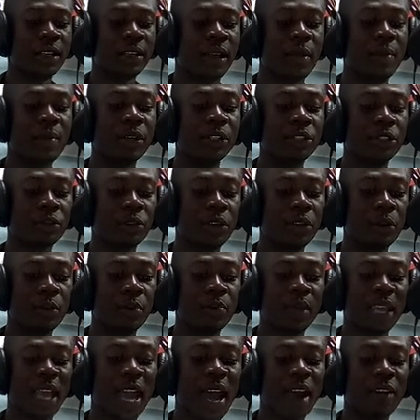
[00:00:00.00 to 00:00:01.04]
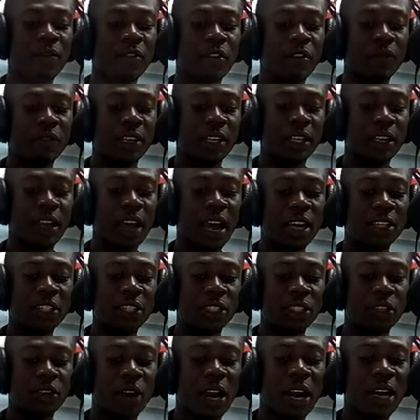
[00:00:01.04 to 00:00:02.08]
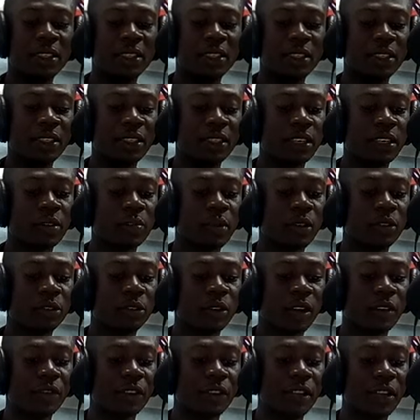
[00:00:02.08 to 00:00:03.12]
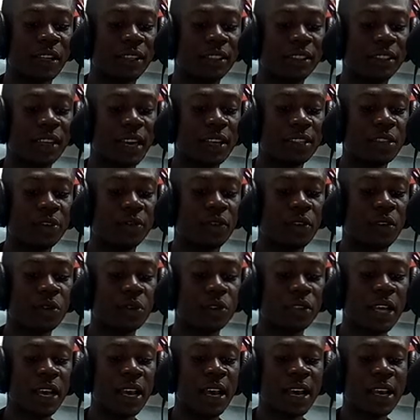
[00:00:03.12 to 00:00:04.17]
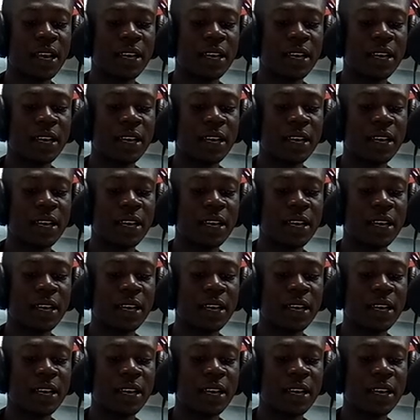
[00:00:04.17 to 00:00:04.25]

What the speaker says: The ministry, on behalf of the National Anti-Human Trafficking Task Force,